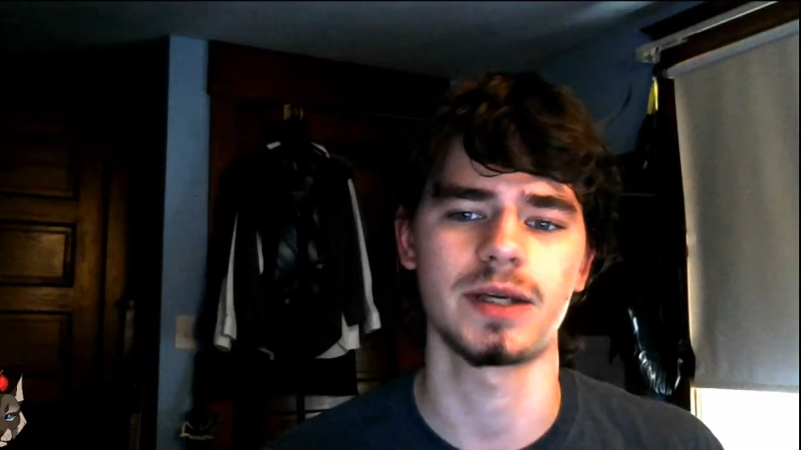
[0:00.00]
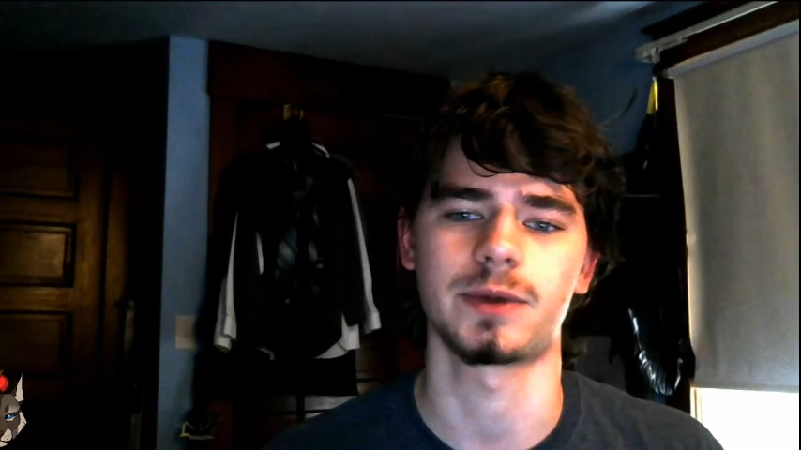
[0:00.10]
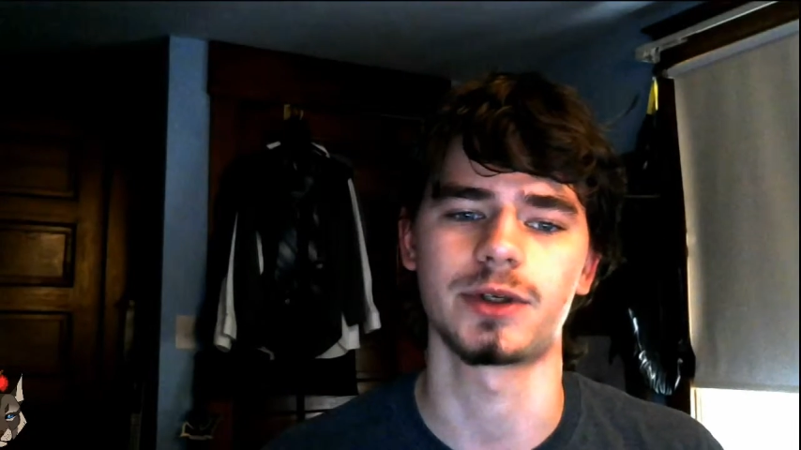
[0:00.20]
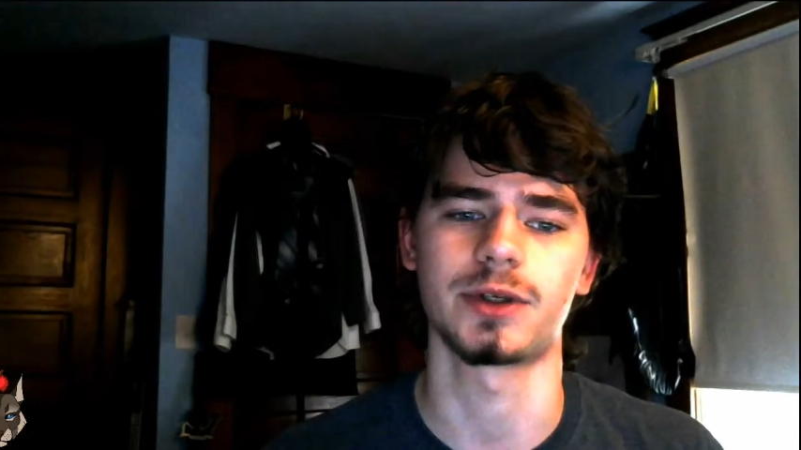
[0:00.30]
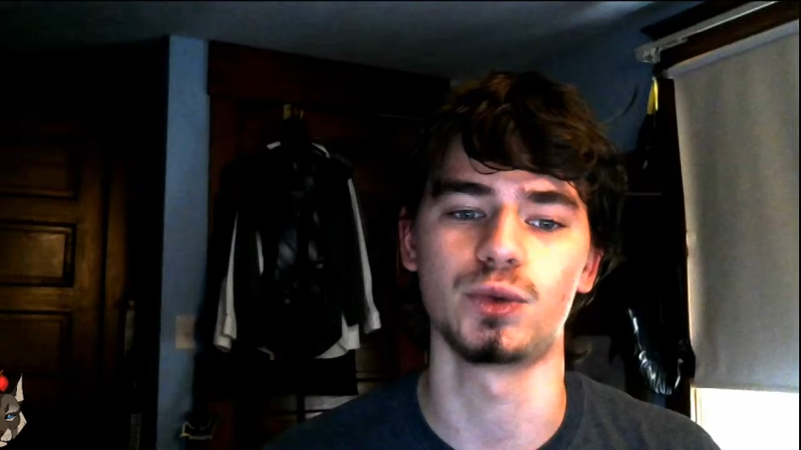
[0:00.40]

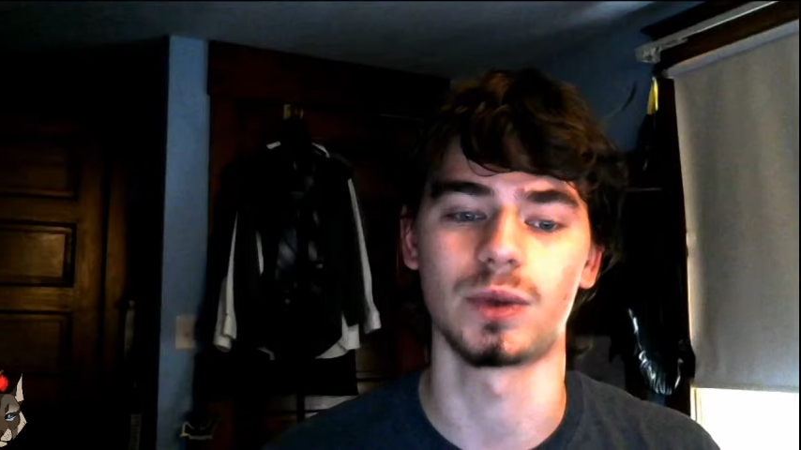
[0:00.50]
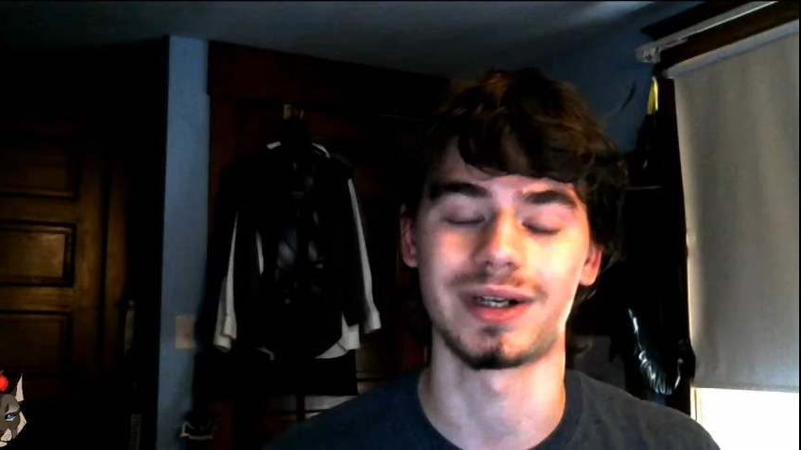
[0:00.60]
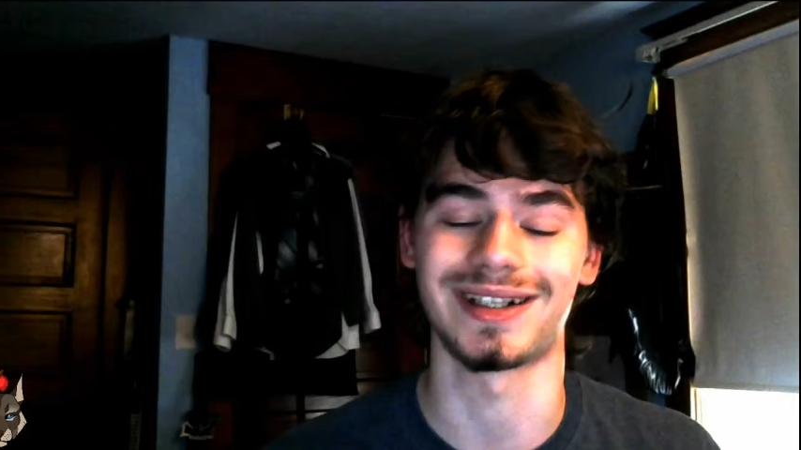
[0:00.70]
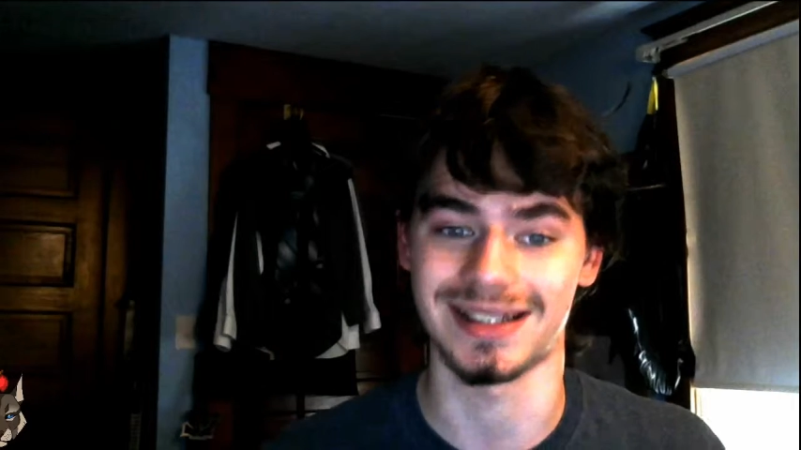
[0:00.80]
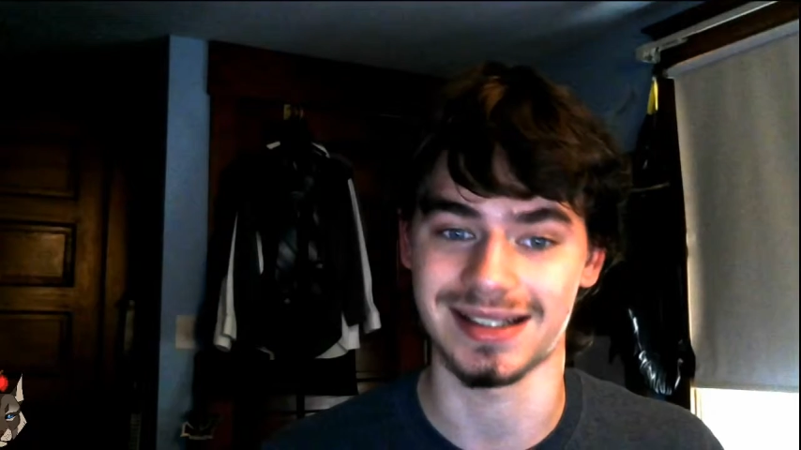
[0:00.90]
who wanted to
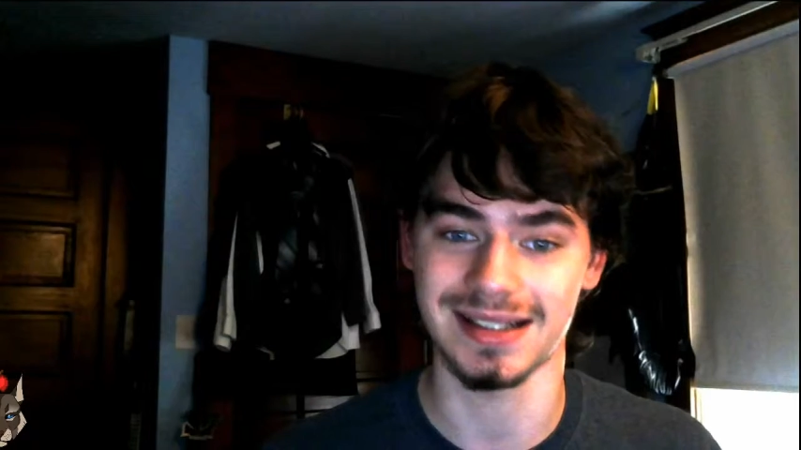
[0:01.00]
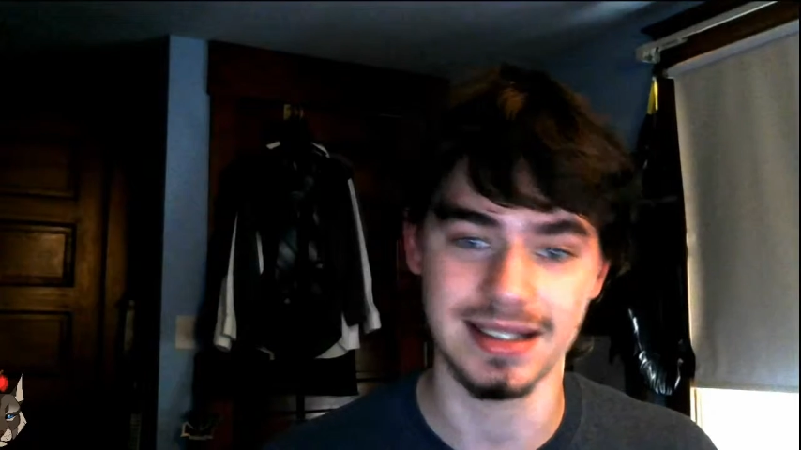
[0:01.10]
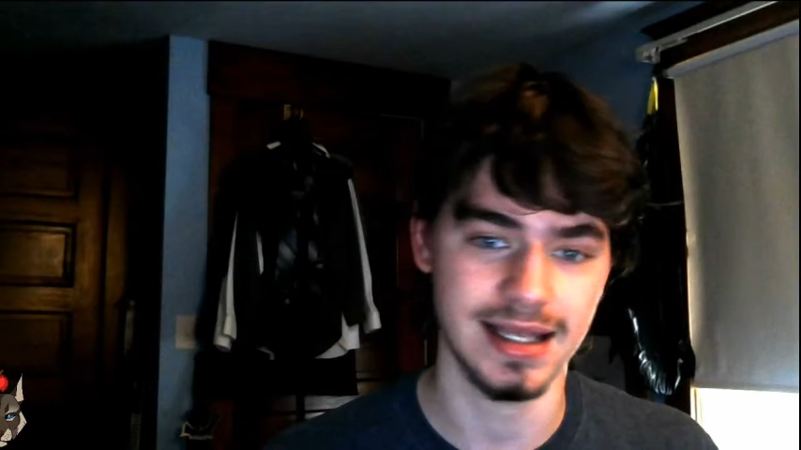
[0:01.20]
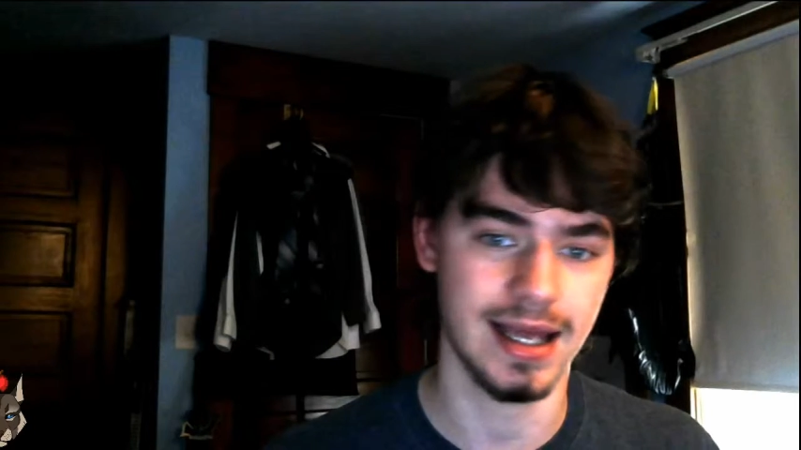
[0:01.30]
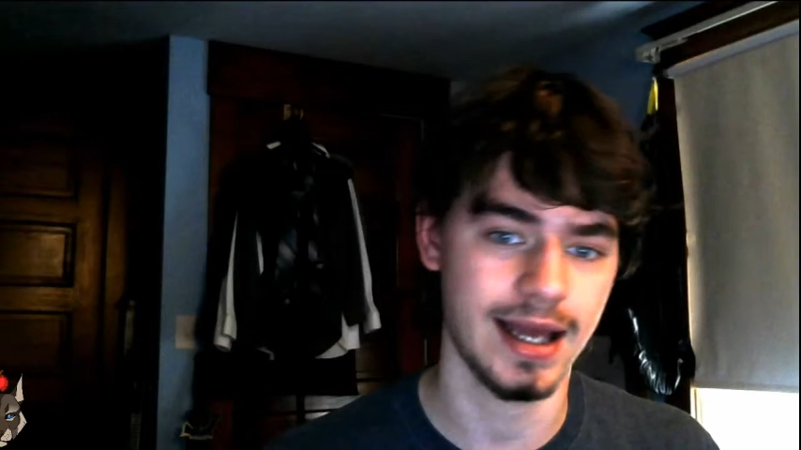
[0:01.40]
see that,